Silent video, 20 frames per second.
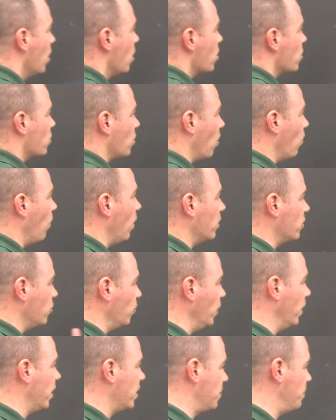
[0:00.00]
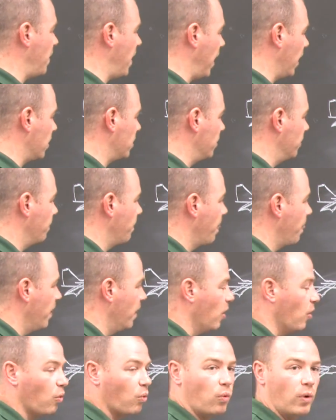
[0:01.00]
So what do we expect?
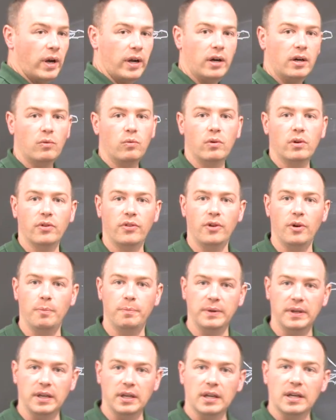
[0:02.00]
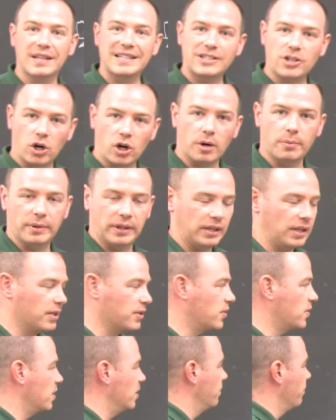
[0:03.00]
Where will there be
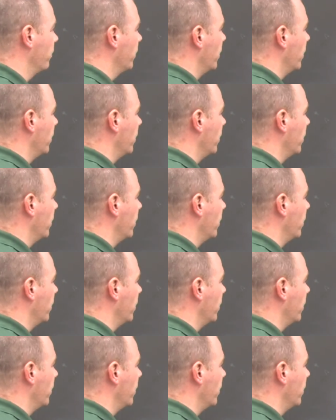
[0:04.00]
turbulence?